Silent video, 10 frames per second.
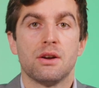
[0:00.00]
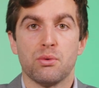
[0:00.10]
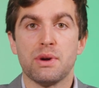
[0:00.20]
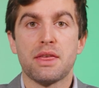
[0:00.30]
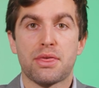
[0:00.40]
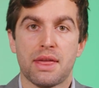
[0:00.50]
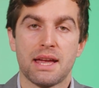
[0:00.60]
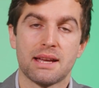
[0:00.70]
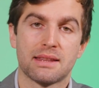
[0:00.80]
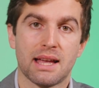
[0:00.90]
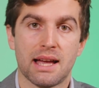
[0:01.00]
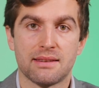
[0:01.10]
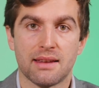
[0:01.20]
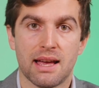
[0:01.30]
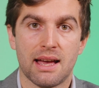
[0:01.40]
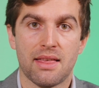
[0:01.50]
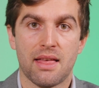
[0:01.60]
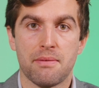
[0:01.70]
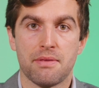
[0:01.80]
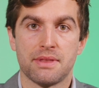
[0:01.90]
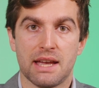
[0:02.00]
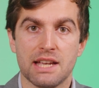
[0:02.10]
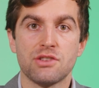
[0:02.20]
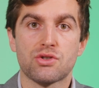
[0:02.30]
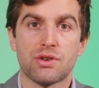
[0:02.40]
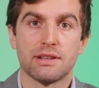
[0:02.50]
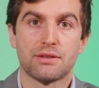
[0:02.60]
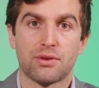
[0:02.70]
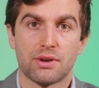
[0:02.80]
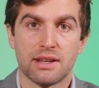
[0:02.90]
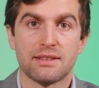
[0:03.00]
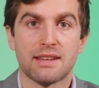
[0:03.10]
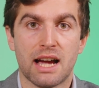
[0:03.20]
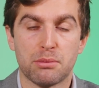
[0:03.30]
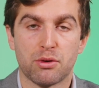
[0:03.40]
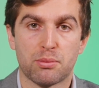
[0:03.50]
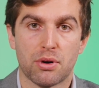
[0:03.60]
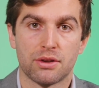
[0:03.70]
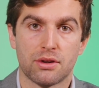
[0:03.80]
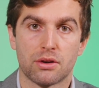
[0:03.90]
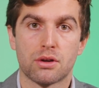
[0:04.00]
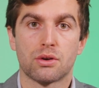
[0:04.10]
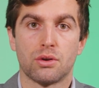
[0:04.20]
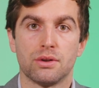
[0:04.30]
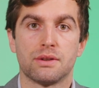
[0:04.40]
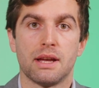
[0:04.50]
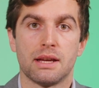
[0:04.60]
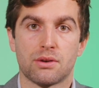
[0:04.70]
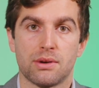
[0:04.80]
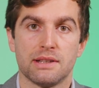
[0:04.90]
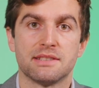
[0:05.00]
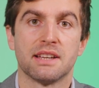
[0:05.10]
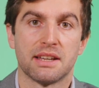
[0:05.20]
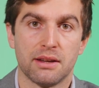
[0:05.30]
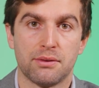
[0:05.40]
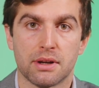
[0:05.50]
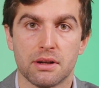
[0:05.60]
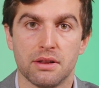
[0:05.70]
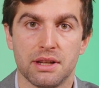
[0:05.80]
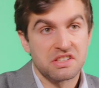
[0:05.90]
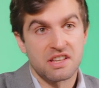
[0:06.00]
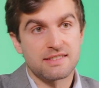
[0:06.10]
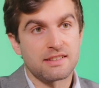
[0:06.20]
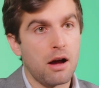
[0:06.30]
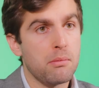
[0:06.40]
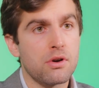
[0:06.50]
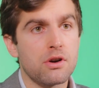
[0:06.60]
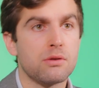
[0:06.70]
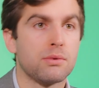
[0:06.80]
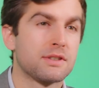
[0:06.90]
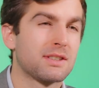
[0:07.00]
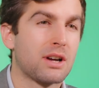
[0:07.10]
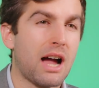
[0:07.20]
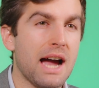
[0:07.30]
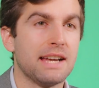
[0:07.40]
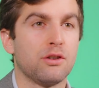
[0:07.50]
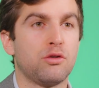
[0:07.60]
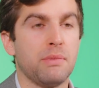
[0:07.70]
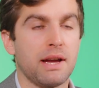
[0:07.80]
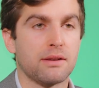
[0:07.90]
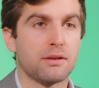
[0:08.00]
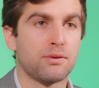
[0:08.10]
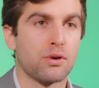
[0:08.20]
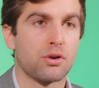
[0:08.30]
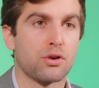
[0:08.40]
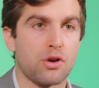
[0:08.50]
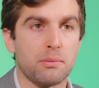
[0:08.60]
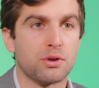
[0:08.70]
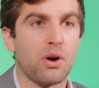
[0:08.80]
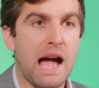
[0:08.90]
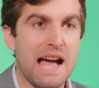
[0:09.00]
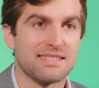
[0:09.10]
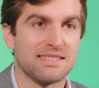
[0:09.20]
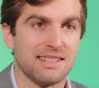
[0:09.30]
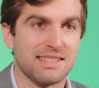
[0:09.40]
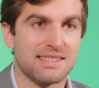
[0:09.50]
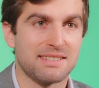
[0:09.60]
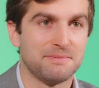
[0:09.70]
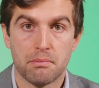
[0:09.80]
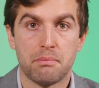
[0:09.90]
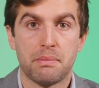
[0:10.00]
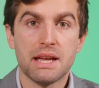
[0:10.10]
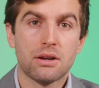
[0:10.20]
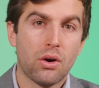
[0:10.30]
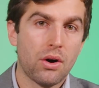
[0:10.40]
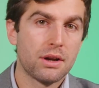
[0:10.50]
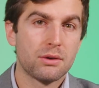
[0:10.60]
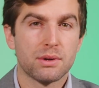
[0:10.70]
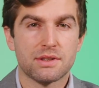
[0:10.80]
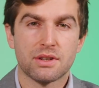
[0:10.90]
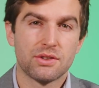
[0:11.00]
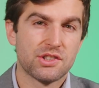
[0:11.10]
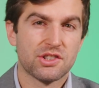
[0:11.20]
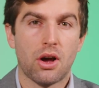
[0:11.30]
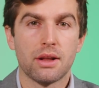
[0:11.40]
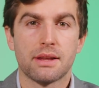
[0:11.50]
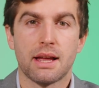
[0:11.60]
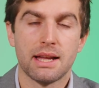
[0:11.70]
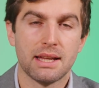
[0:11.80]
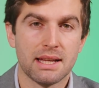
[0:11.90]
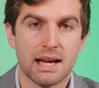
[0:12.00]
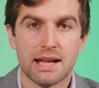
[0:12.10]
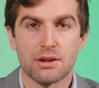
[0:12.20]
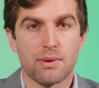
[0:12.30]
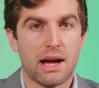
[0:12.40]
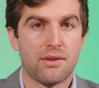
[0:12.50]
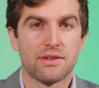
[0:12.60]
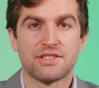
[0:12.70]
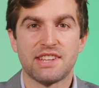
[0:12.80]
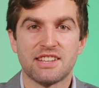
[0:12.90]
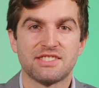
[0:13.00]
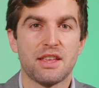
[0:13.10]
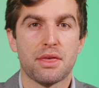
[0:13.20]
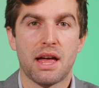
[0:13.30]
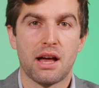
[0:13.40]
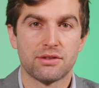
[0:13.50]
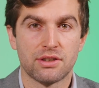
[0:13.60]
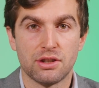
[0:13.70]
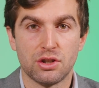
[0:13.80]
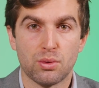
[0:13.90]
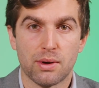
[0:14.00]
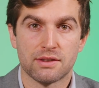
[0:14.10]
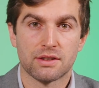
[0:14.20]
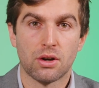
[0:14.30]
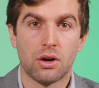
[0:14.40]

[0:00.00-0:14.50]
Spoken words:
we think that the interest for this type of product could increase significantly. The summer was kind of mixed for crypto assets. Bitcoin was consolidating at around $60,000 US